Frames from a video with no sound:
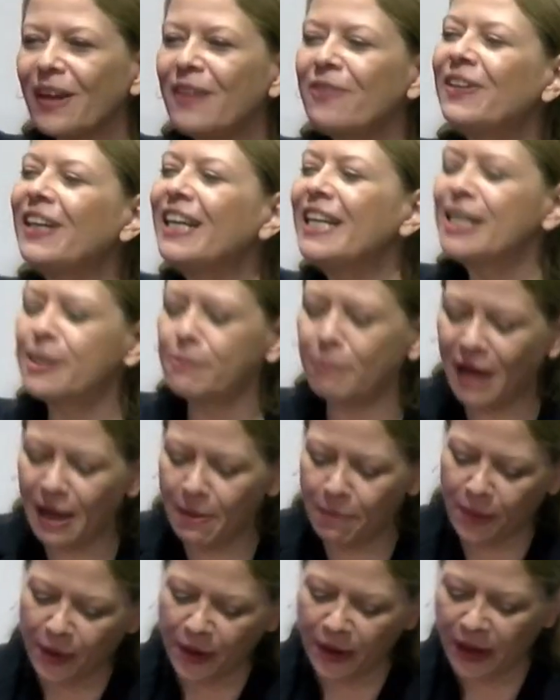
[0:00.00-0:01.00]
These
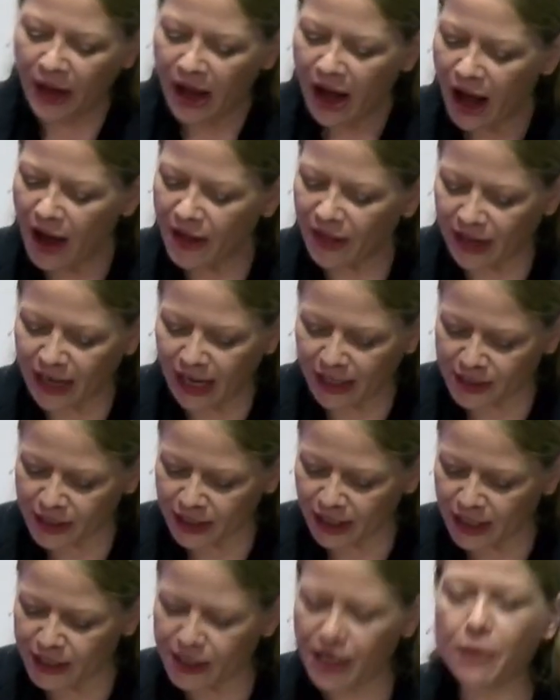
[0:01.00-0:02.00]
people are the
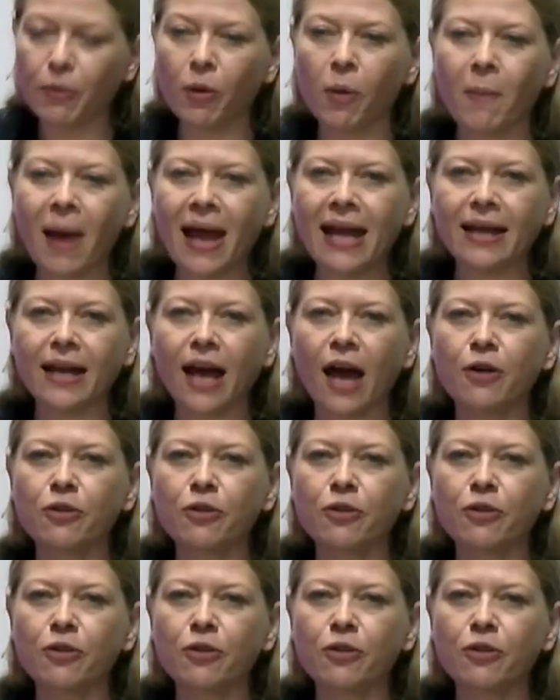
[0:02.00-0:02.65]
Londoners who will make a